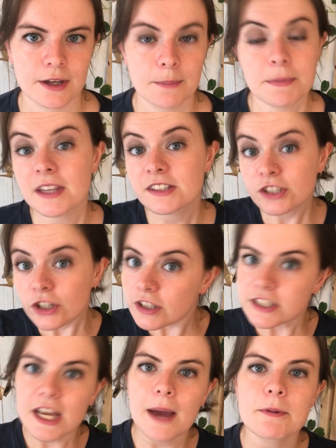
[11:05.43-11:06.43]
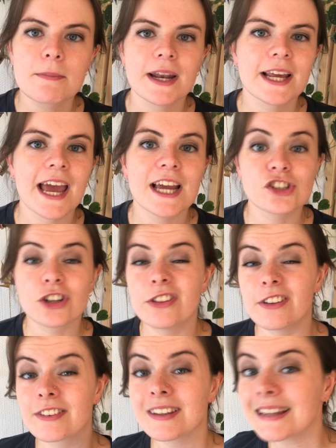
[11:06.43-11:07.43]
But there's another type of medication
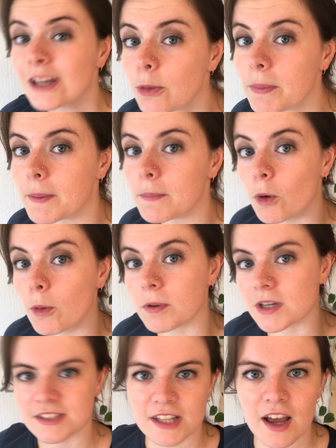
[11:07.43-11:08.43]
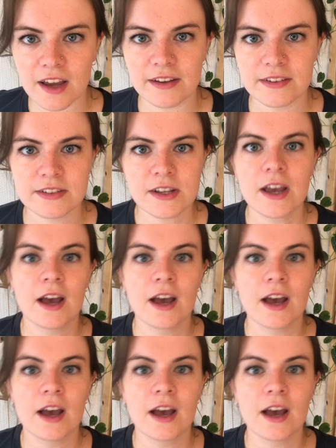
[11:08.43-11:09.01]
that's a little bit more precise,